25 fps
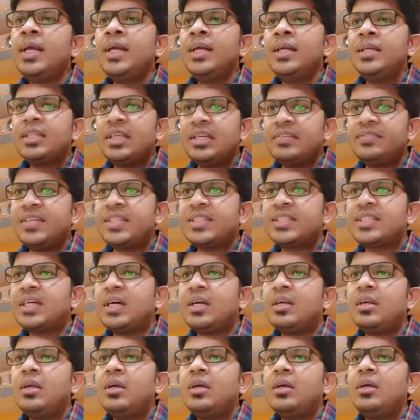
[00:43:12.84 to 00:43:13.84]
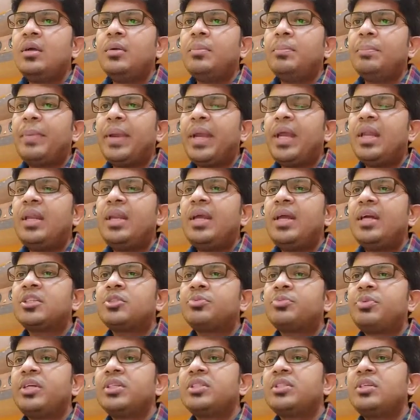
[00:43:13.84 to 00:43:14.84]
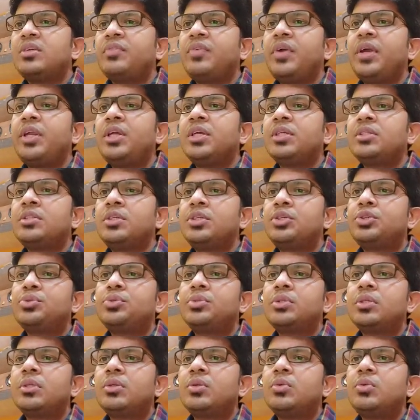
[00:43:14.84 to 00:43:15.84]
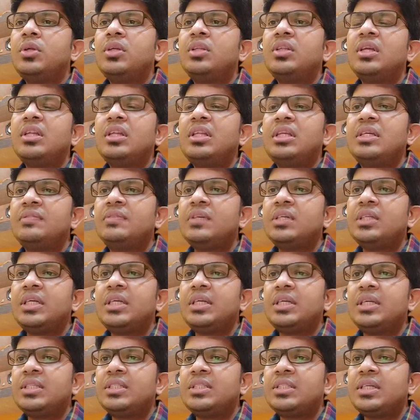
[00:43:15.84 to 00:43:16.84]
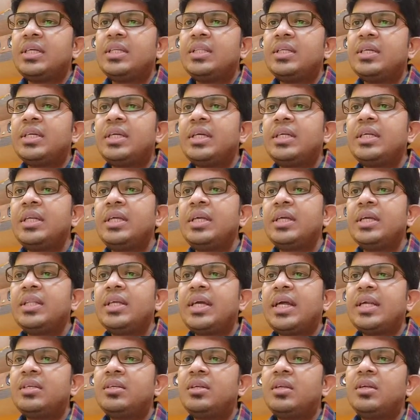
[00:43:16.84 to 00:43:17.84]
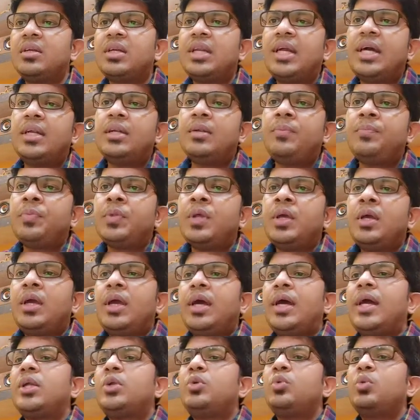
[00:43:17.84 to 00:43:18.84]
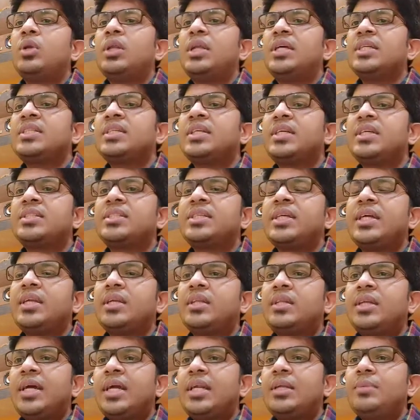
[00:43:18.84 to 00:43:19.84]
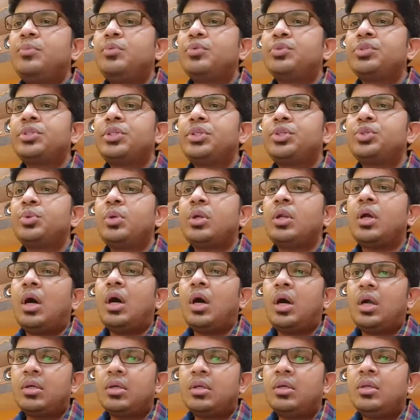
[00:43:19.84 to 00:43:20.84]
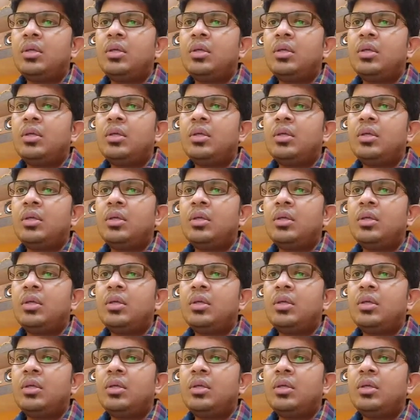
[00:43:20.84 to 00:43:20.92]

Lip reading: The effects are mainly expressed in various tissues including the liver, the intestine, the kidney and the adrenal gland, and to a lesser extent in the adipose tissue and heart.